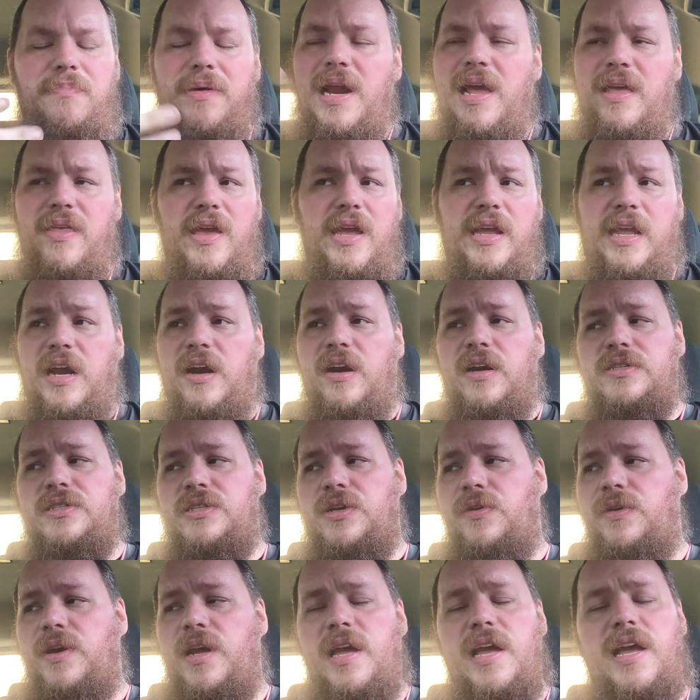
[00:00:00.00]
But I like
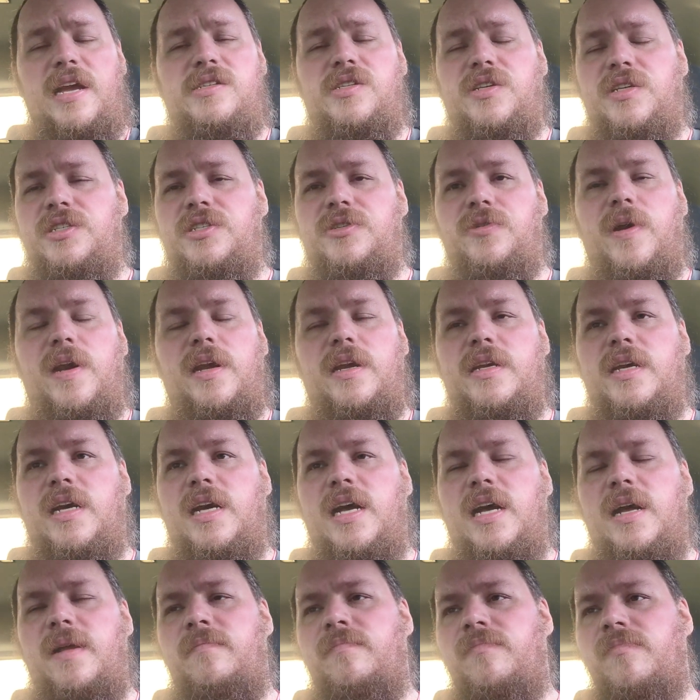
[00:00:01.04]
Arizona. I actually drink
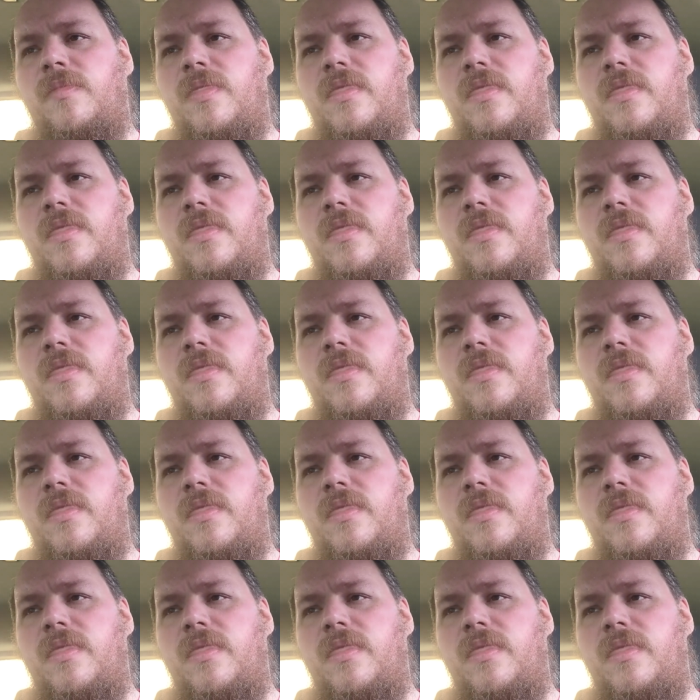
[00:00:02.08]
uh,